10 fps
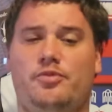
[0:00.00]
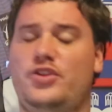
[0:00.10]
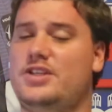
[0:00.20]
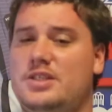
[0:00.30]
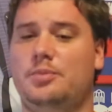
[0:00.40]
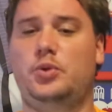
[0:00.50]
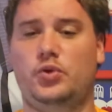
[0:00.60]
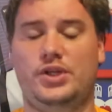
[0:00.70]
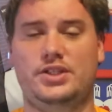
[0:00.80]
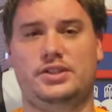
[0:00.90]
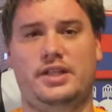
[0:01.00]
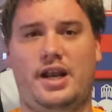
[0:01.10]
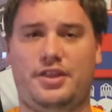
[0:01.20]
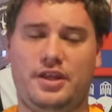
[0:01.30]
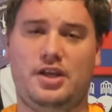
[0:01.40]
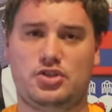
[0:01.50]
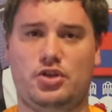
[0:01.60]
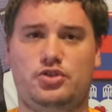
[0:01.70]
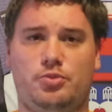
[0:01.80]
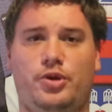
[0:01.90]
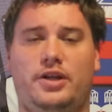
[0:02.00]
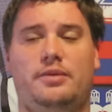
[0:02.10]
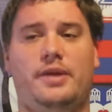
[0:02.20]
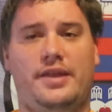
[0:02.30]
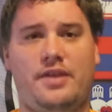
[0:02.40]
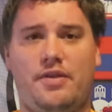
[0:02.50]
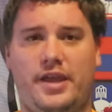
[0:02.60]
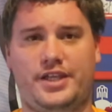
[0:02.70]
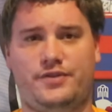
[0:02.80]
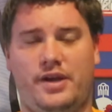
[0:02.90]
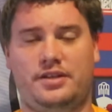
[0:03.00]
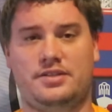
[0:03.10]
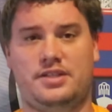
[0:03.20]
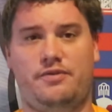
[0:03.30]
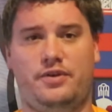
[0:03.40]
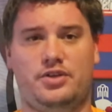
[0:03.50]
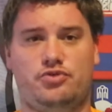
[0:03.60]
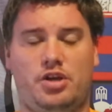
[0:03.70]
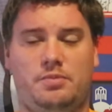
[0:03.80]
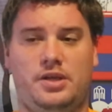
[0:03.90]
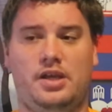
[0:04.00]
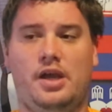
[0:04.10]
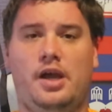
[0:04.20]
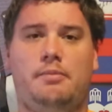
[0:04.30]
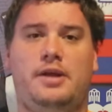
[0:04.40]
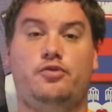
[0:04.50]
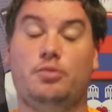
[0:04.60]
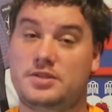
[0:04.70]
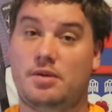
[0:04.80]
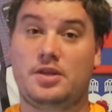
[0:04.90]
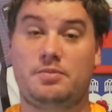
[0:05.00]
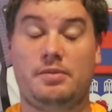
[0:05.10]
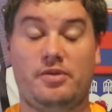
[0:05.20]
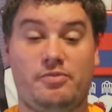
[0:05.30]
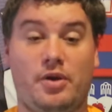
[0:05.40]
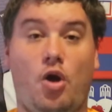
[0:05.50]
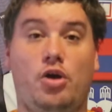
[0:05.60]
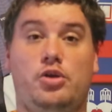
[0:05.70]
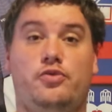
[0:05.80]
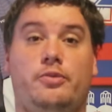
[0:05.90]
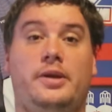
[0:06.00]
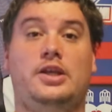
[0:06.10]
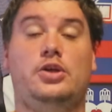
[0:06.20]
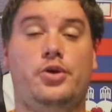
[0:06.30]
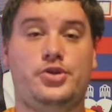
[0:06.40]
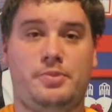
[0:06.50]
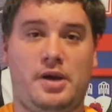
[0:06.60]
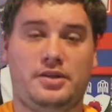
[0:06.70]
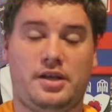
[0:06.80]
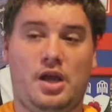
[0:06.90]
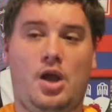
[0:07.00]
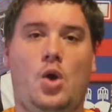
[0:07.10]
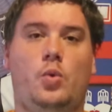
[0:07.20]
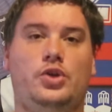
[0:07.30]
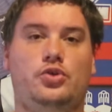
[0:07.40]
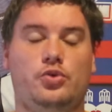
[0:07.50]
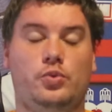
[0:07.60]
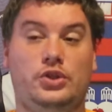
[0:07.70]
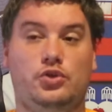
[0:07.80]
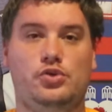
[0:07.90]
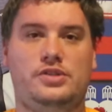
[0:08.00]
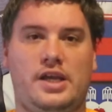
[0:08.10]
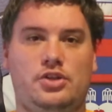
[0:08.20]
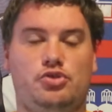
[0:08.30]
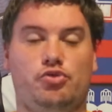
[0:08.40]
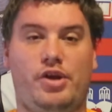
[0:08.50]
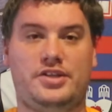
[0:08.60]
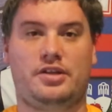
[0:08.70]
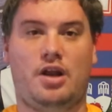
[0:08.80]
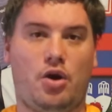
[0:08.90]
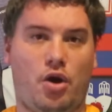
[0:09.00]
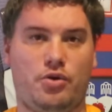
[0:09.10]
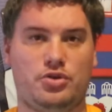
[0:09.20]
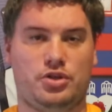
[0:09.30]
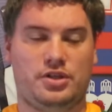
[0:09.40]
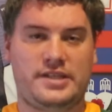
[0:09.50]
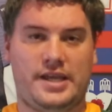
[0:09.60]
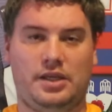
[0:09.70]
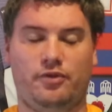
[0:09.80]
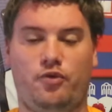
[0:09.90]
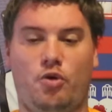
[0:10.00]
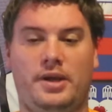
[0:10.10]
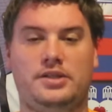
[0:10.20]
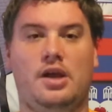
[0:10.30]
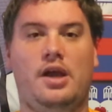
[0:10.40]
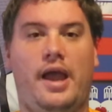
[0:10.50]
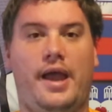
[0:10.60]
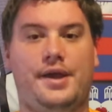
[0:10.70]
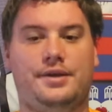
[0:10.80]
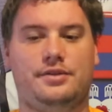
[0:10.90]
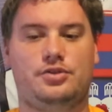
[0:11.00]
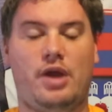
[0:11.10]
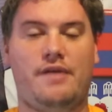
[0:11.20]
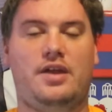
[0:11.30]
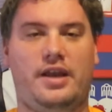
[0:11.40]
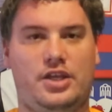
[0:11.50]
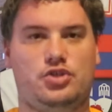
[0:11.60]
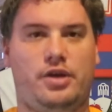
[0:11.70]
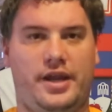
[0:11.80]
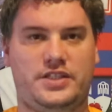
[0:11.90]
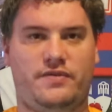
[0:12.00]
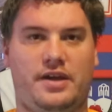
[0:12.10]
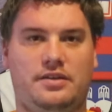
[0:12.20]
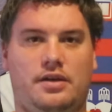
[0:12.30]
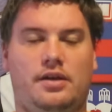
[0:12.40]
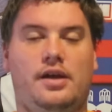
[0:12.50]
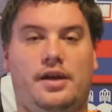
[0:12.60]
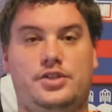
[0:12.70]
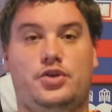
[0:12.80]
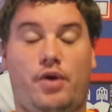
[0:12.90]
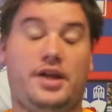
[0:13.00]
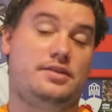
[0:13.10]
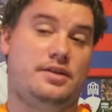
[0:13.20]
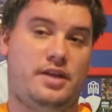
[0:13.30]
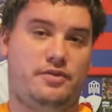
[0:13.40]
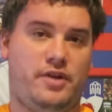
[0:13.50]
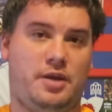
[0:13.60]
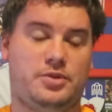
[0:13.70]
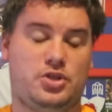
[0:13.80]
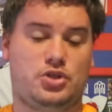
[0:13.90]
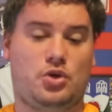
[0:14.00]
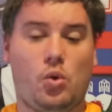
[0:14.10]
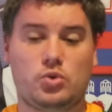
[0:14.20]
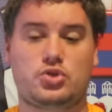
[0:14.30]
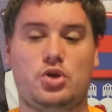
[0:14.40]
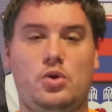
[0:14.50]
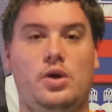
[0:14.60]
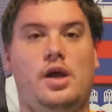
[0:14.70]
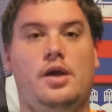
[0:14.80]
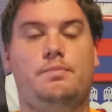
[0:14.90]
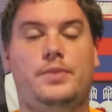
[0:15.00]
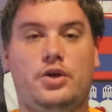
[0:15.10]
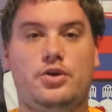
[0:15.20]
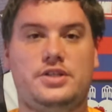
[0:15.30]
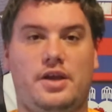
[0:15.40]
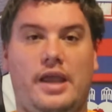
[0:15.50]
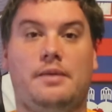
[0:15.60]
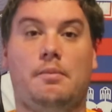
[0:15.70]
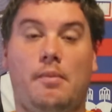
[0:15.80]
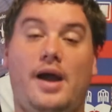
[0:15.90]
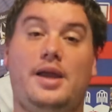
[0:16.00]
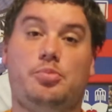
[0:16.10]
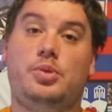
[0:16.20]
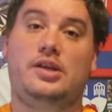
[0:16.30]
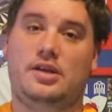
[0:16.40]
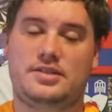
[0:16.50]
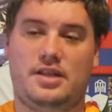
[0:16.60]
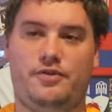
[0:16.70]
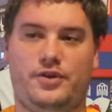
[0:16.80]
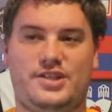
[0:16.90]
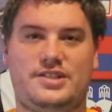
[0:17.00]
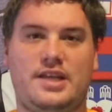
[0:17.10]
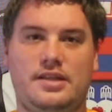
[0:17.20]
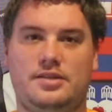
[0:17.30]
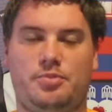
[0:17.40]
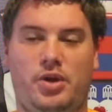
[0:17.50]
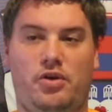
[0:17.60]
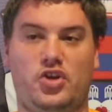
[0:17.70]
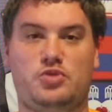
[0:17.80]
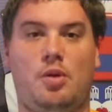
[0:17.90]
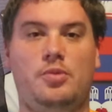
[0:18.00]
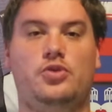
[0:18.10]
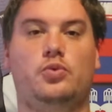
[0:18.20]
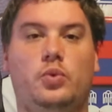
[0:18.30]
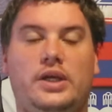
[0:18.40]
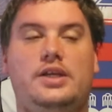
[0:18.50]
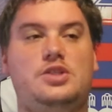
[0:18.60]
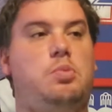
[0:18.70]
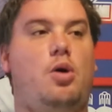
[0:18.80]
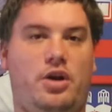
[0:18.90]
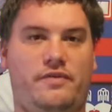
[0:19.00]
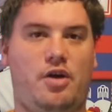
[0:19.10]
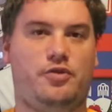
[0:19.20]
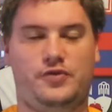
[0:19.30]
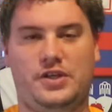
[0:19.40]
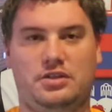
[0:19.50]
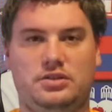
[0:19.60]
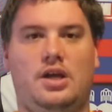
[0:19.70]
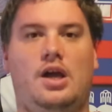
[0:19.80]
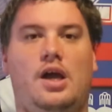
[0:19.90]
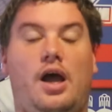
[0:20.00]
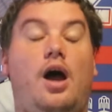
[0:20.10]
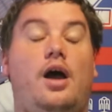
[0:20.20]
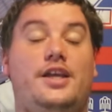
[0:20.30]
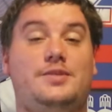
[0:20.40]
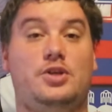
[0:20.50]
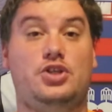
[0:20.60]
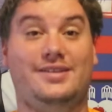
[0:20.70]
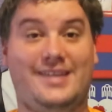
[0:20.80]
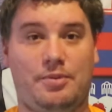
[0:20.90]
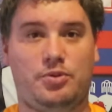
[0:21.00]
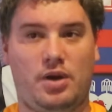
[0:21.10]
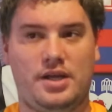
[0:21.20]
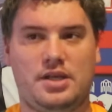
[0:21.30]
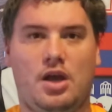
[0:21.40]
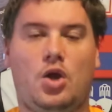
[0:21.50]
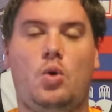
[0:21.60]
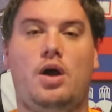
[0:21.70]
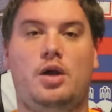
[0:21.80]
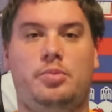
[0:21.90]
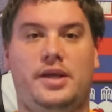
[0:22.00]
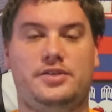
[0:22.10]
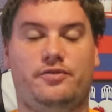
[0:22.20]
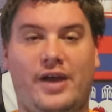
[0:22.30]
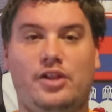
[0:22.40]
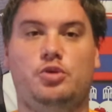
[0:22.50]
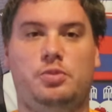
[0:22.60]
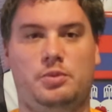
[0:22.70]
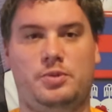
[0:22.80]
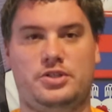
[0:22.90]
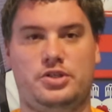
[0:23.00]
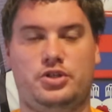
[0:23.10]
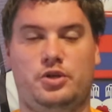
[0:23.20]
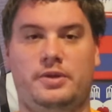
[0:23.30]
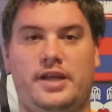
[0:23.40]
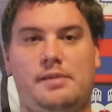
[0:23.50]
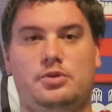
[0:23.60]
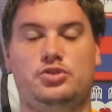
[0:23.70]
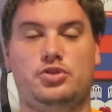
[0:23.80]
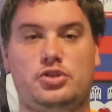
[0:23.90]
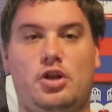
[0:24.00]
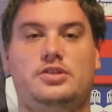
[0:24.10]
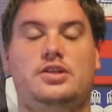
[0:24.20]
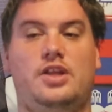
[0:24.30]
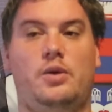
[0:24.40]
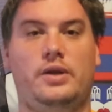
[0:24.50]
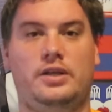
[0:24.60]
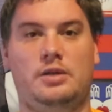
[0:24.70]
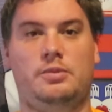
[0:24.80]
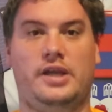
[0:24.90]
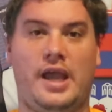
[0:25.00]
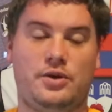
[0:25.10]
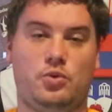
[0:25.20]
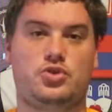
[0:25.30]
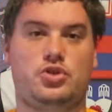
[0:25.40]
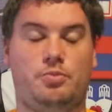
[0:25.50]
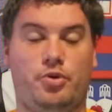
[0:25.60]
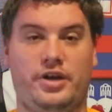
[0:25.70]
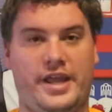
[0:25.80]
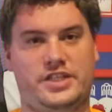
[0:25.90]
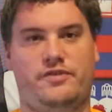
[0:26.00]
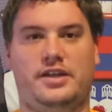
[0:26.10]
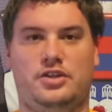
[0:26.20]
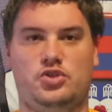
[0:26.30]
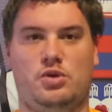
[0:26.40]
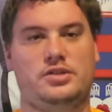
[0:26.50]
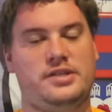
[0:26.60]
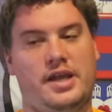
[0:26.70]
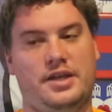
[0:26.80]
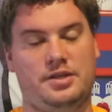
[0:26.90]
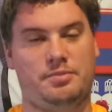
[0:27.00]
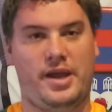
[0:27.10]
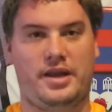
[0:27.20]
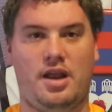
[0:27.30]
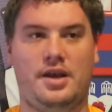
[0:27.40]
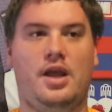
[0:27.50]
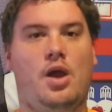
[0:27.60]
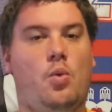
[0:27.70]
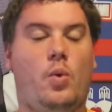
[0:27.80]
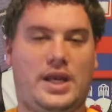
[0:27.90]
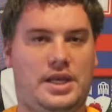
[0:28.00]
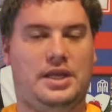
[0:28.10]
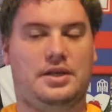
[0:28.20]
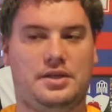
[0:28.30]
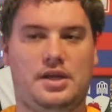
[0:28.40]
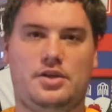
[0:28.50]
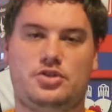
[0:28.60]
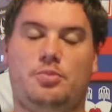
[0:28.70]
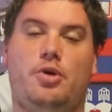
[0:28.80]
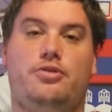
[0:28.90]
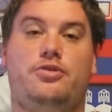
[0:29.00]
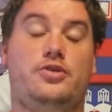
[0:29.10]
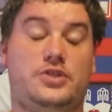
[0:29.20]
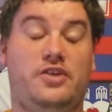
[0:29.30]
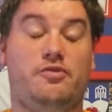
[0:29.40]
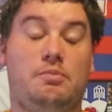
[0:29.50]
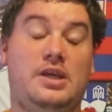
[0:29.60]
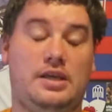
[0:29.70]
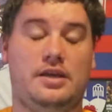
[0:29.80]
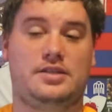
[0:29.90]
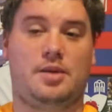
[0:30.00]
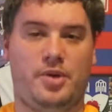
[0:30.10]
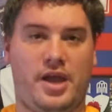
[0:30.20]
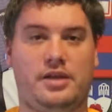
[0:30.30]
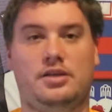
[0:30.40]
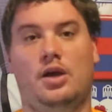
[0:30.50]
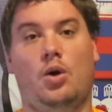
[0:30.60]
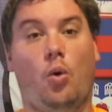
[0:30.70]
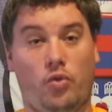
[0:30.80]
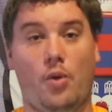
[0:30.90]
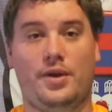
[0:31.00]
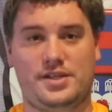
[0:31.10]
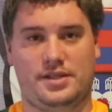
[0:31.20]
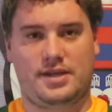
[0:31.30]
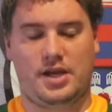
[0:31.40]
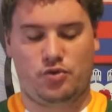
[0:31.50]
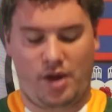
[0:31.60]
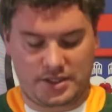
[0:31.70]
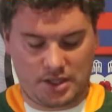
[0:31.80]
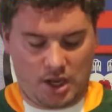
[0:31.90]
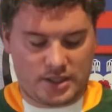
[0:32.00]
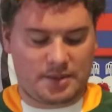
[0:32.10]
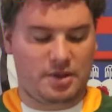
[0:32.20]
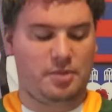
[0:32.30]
For the simple reason that I think it's good to bring in another X factor in South Africa's rugby platform. It's something that people have argued for many years about, that we do tend to rest on our laurels on attacking format, and to have that extra X factor is great in that flank position. Also, because in my opinion, South Africa's center pairing is probably the weakest part of our field, especially depth-wise, Quagga plays a valuable position in being able to slot in there when need be and also put an X factor to our attack in the back line when needed. So both of those give me his upper hand, although it is a tight race. Some